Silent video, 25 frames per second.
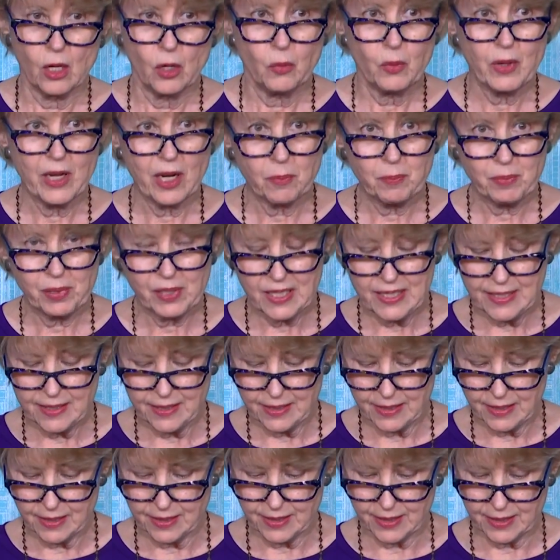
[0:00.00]
We are
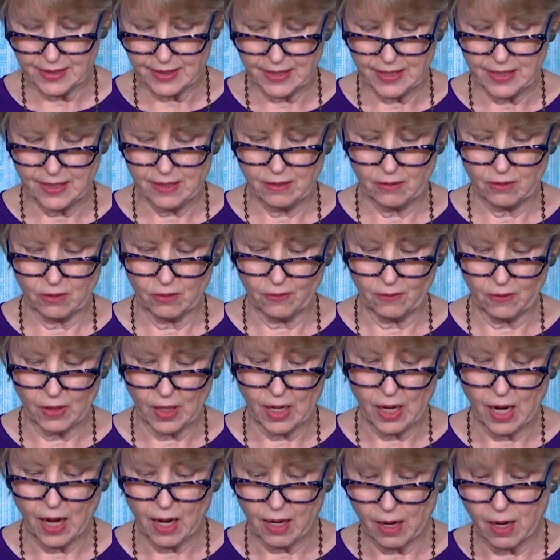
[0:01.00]
pleased to see
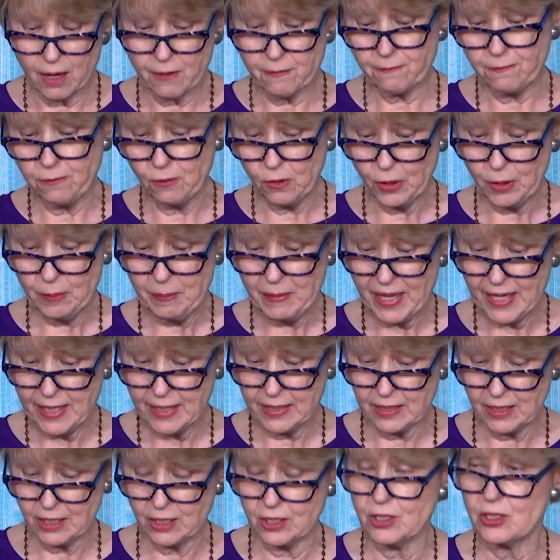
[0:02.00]
our four
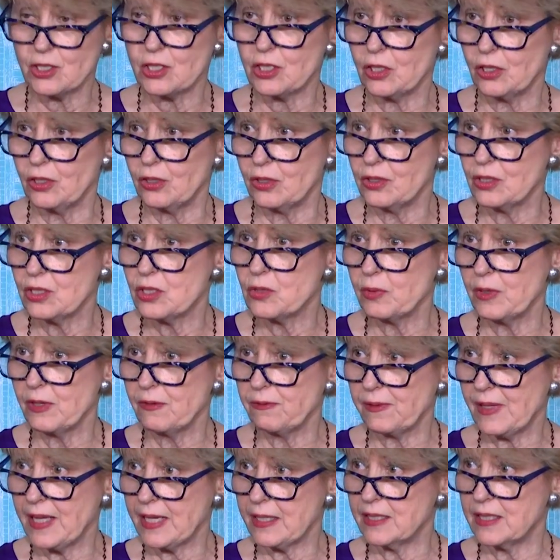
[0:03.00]
main concerns
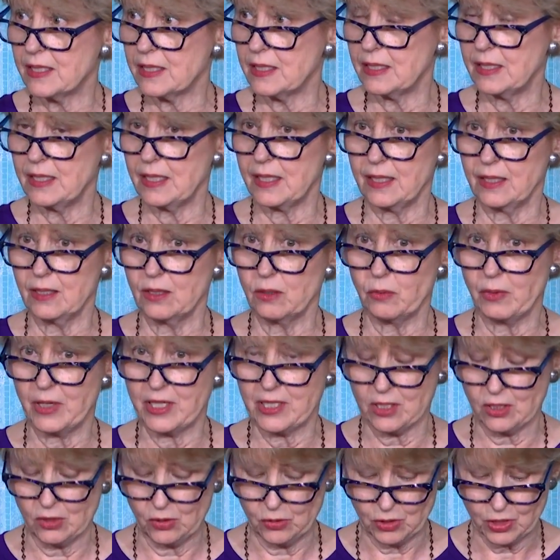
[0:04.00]
reflected in the
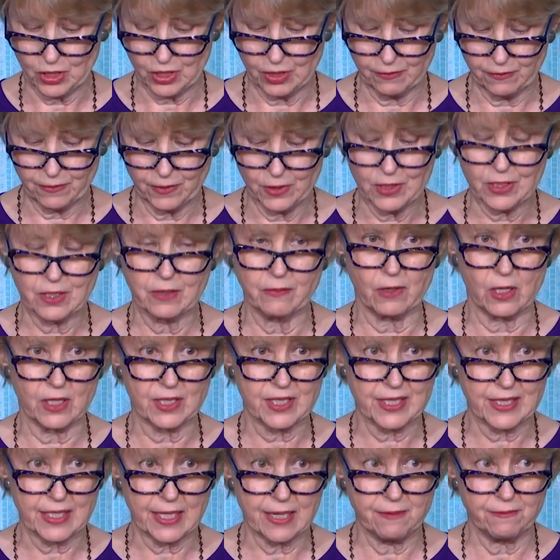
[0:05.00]
resolution. First of all,
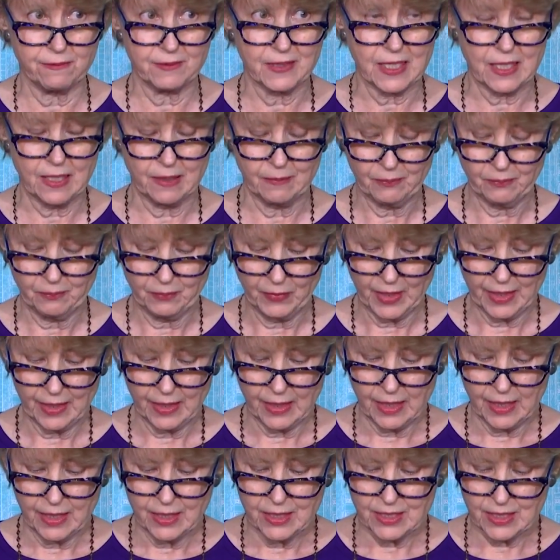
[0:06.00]
safety.
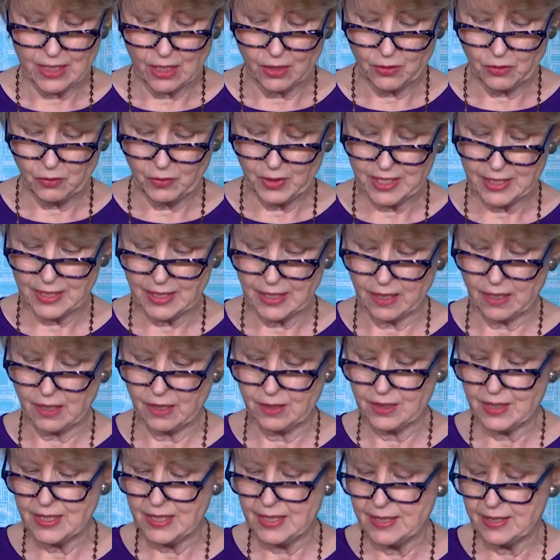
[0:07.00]
Southwest
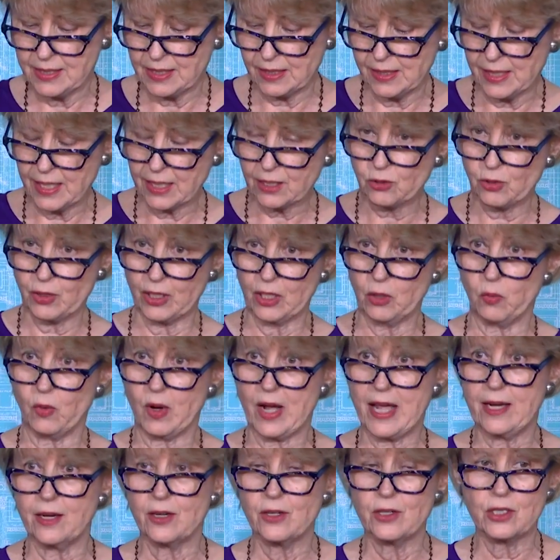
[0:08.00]
LRT's electric
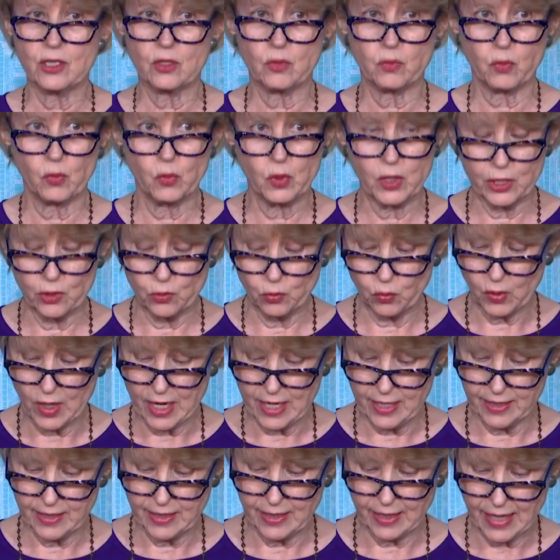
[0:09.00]
wires would
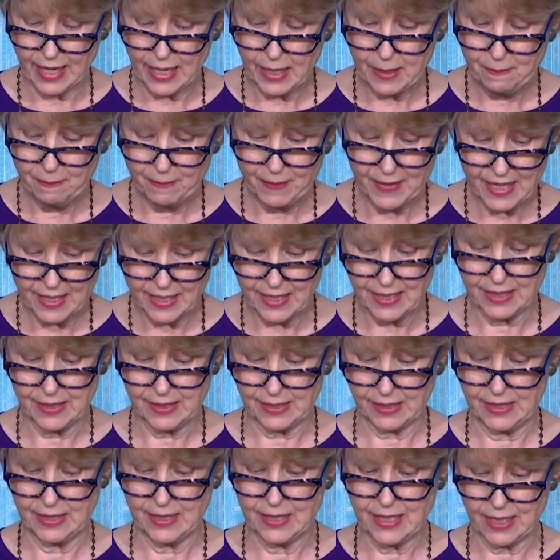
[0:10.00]
run
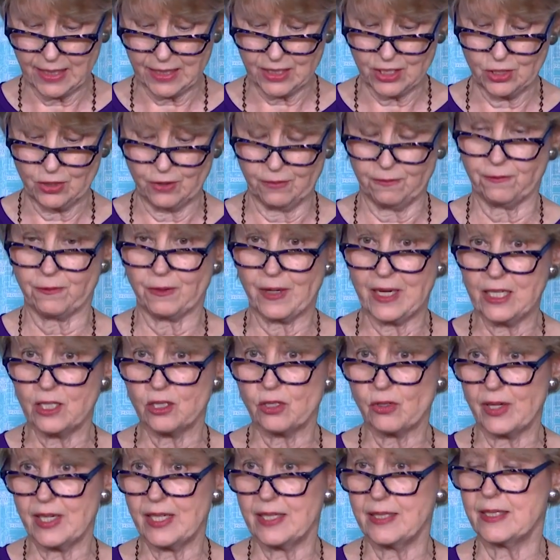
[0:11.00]
immediately next to freight
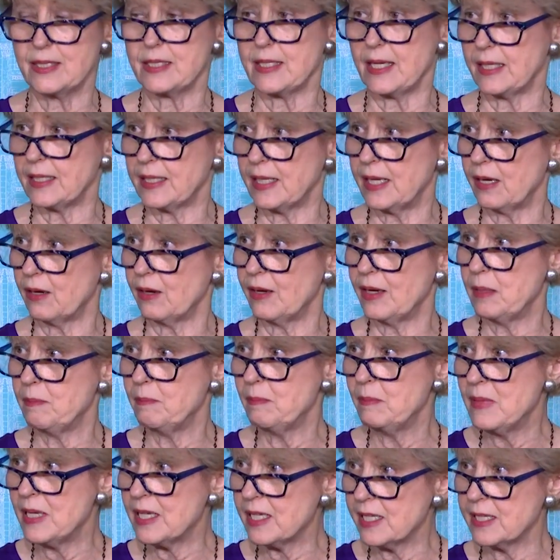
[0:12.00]
trains that carry
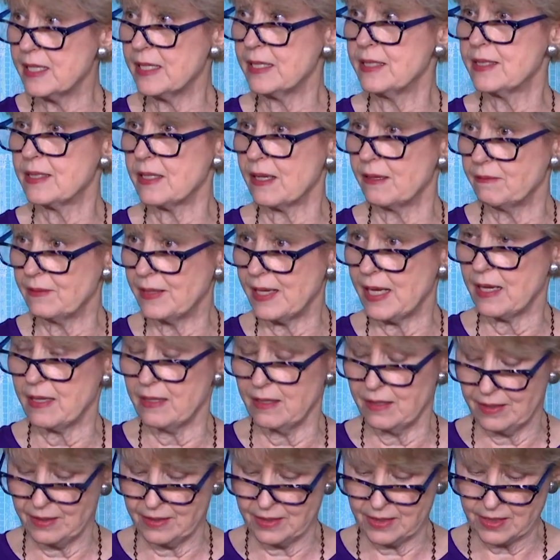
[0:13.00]
millions of
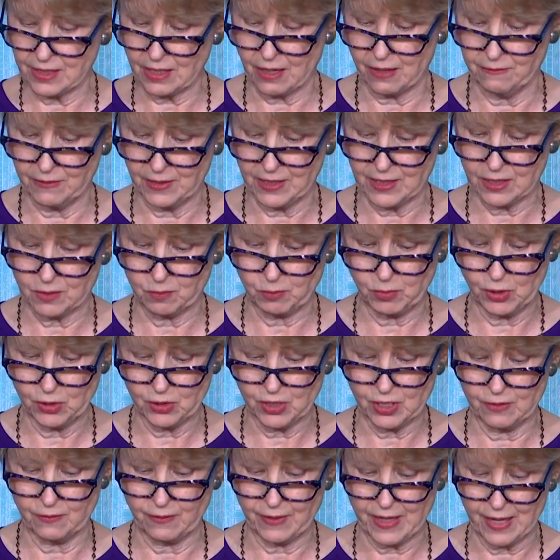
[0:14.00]
gallons of
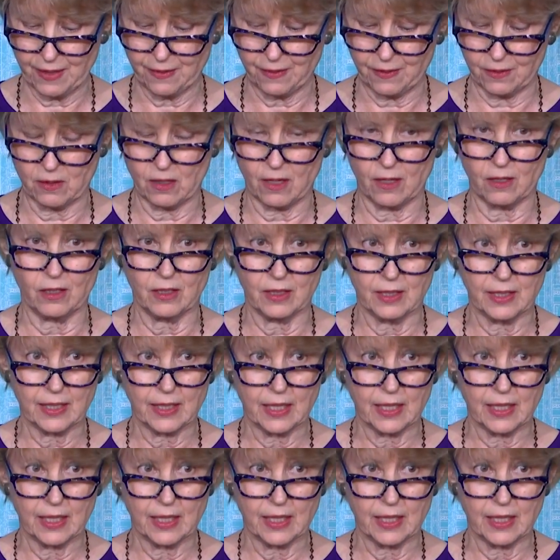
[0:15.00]
explosive ethanol